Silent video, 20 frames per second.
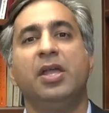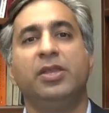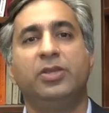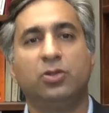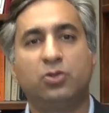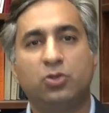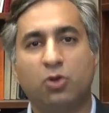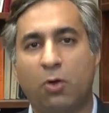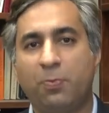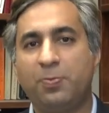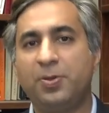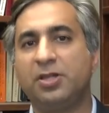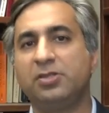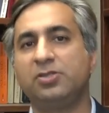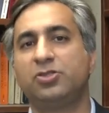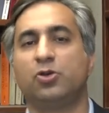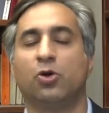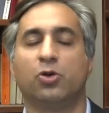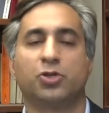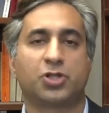
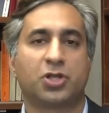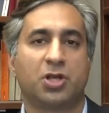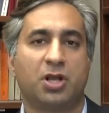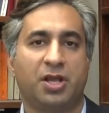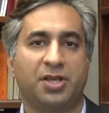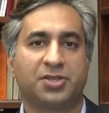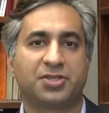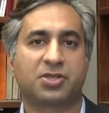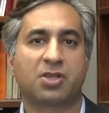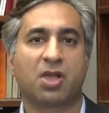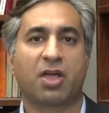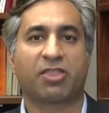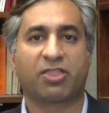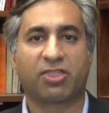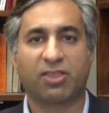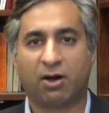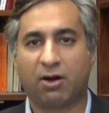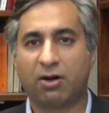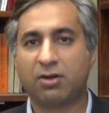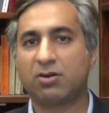Utopian socialists
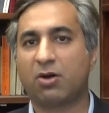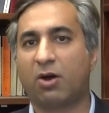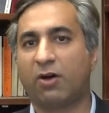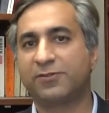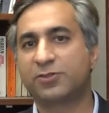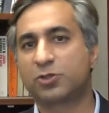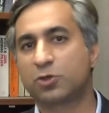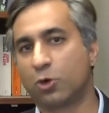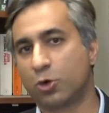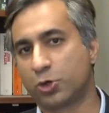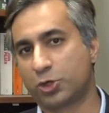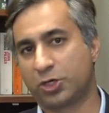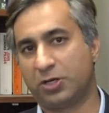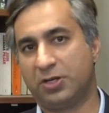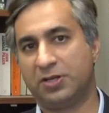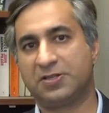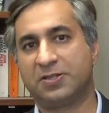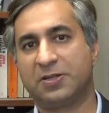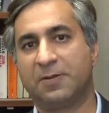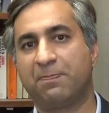thought of
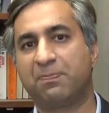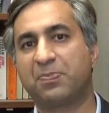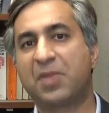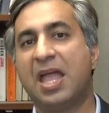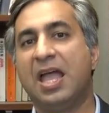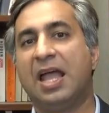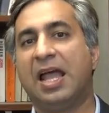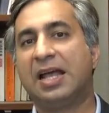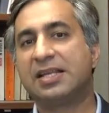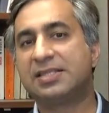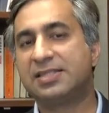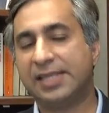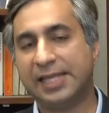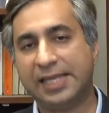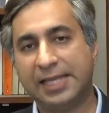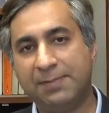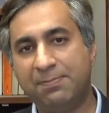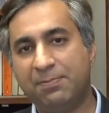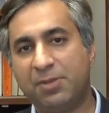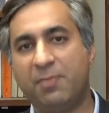socialism as
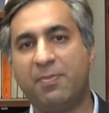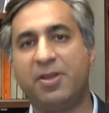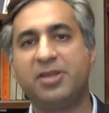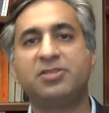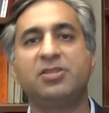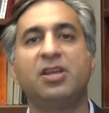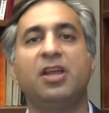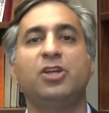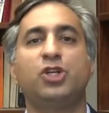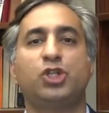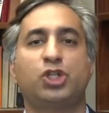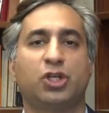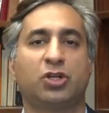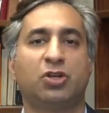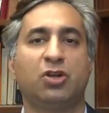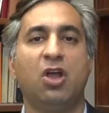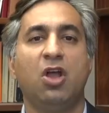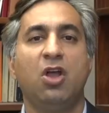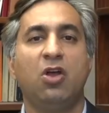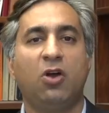the
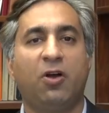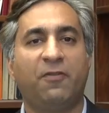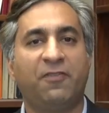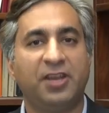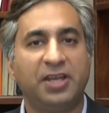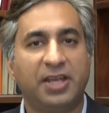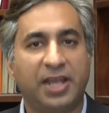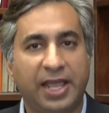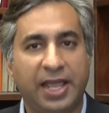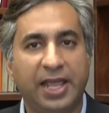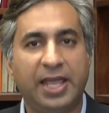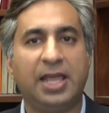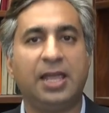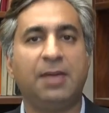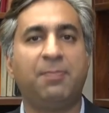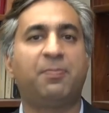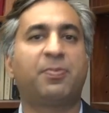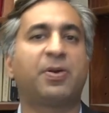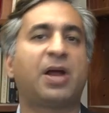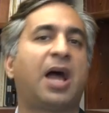implementation of an
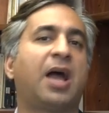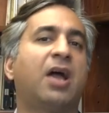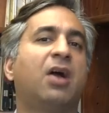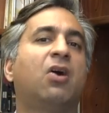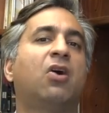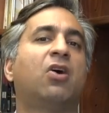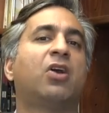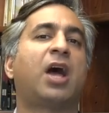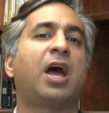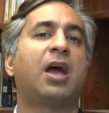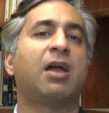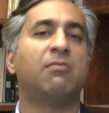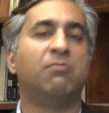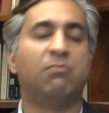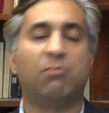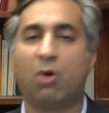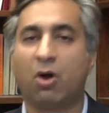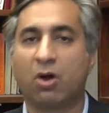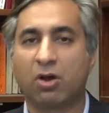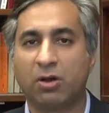a priori
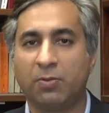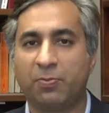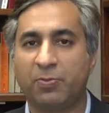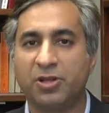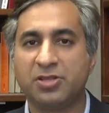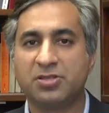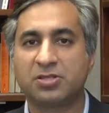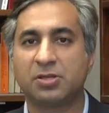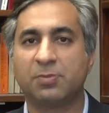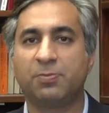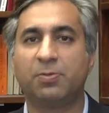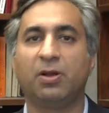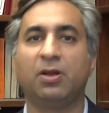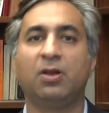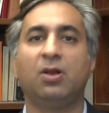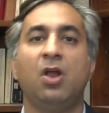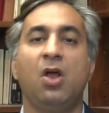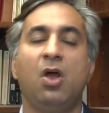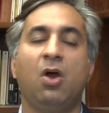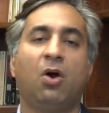moral
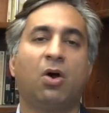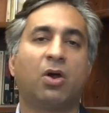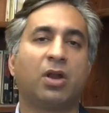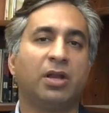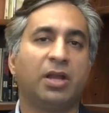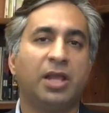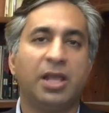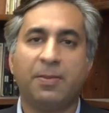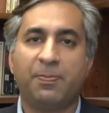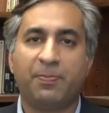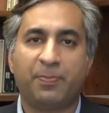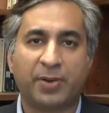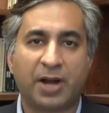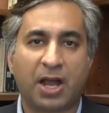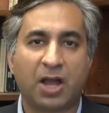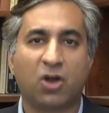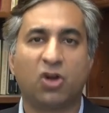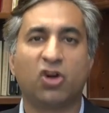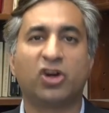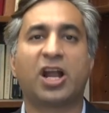principle or an a
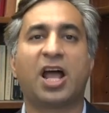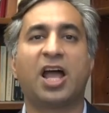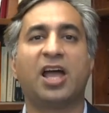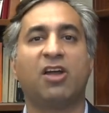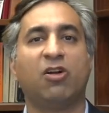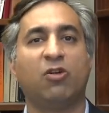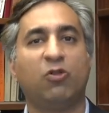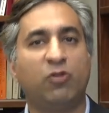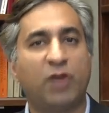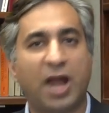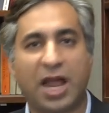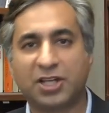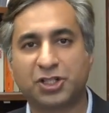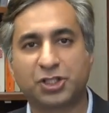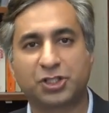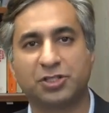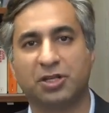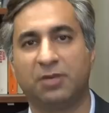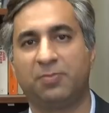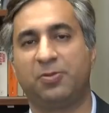priori
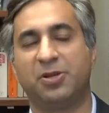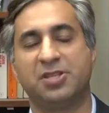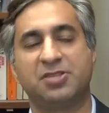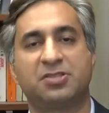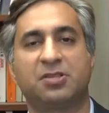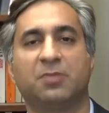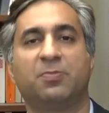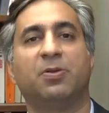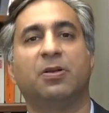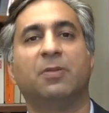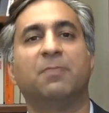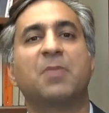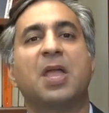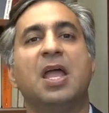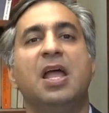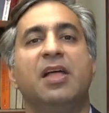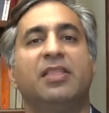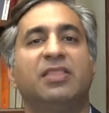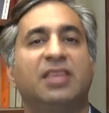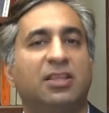rational principle.
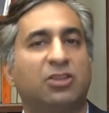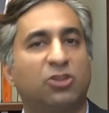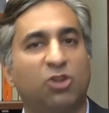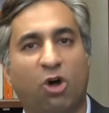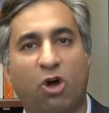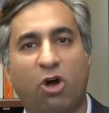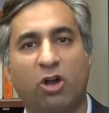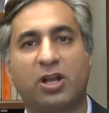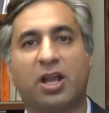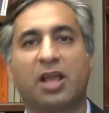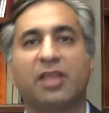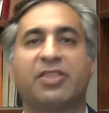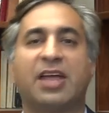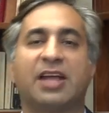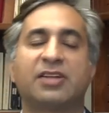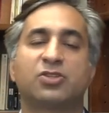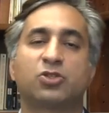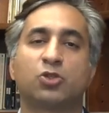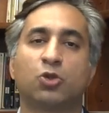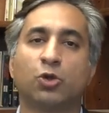They thought
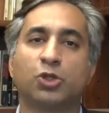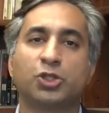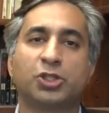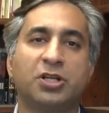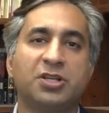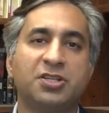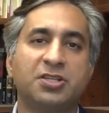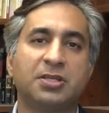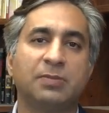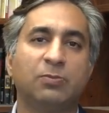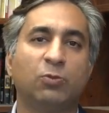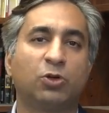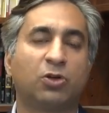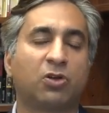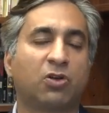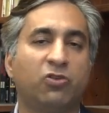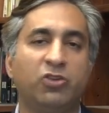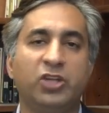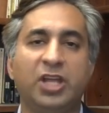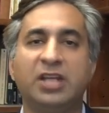that socialism
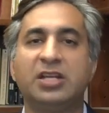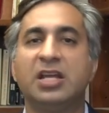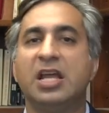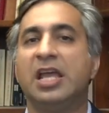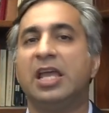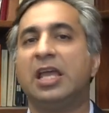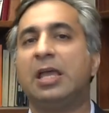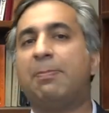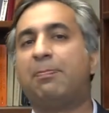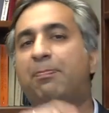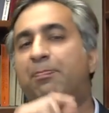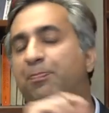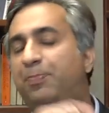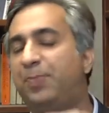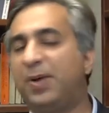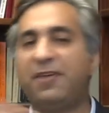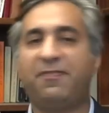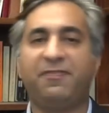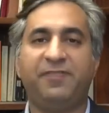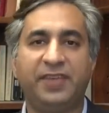would create a
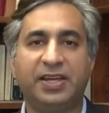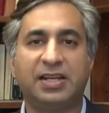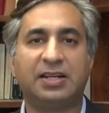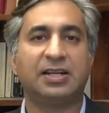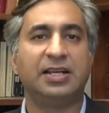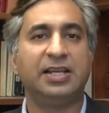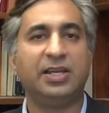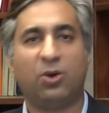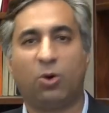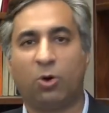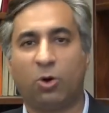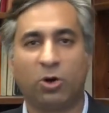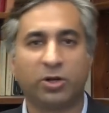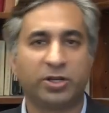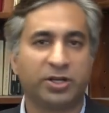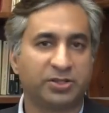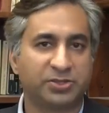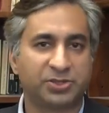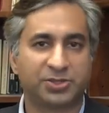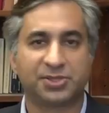perfectly
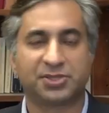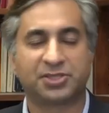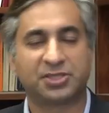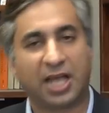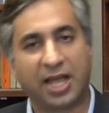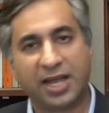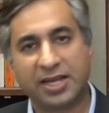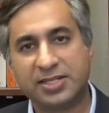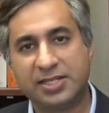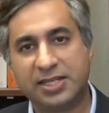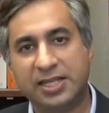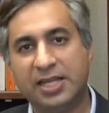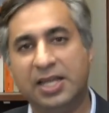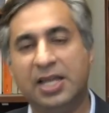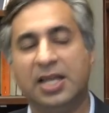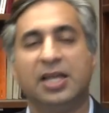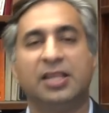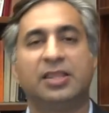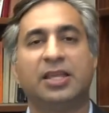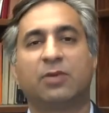ordered
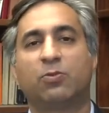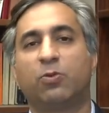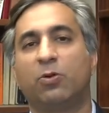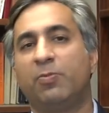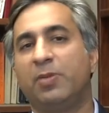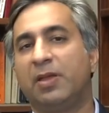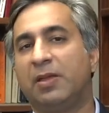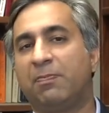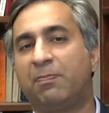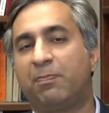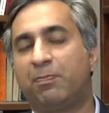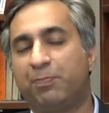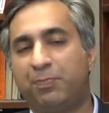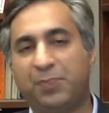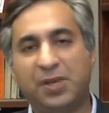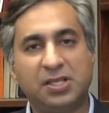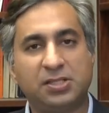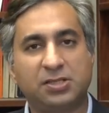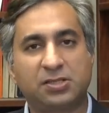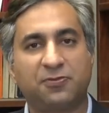society that would be
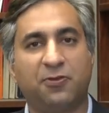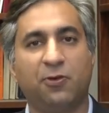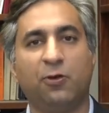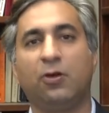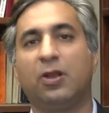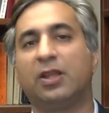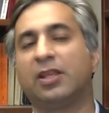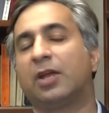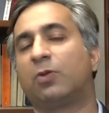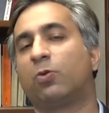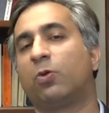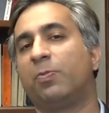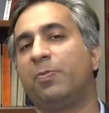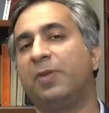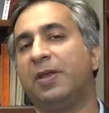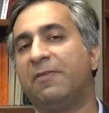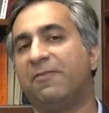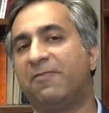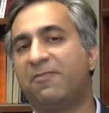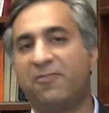peaceful, that would
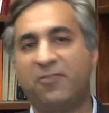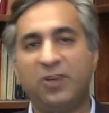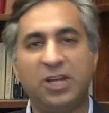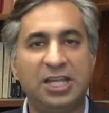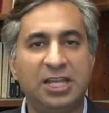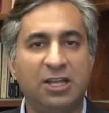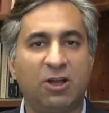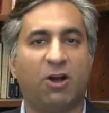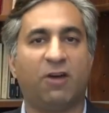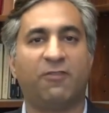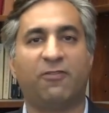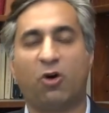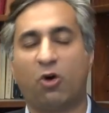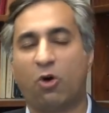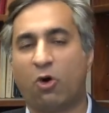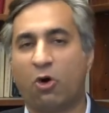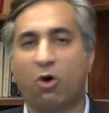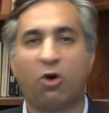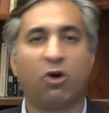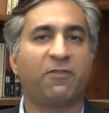be free of
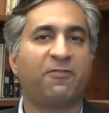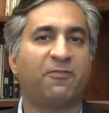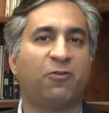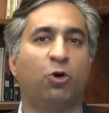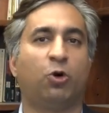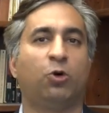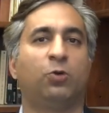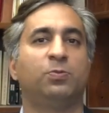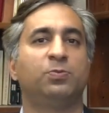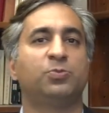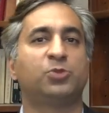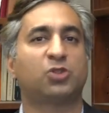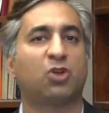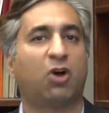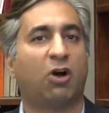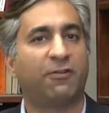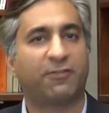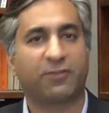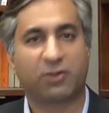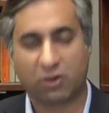all forms
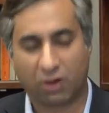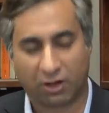of